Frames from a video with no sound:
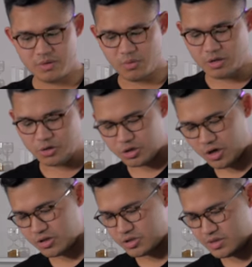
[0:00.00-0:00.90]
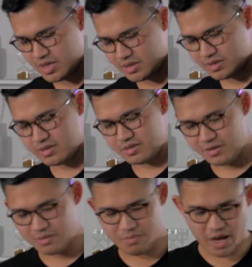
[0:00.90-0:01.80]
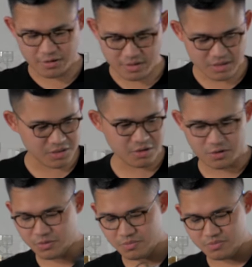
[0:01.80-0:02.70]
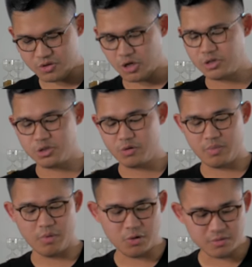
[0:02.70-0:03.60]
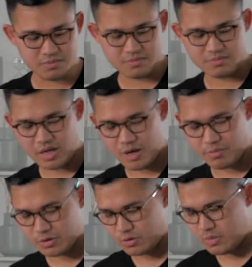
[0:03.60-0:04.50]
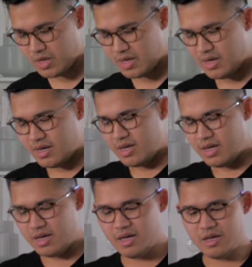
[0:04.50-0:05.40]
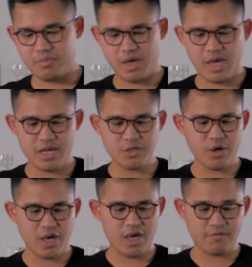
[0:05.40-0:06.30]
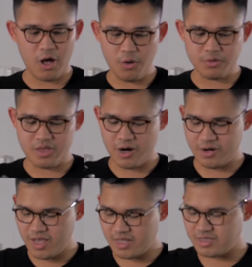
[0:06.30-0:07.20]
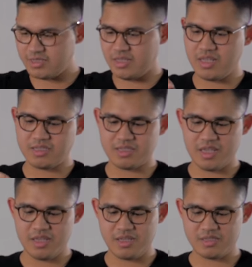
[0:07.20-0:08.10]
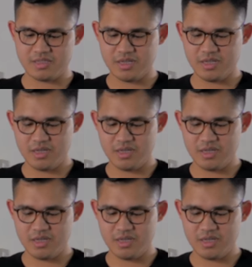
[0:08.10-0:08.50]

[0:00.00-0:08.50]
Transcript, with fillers: While you charge this, uh, batteries or charge your remote, I presume. Um, and you have, oh, there it is. This is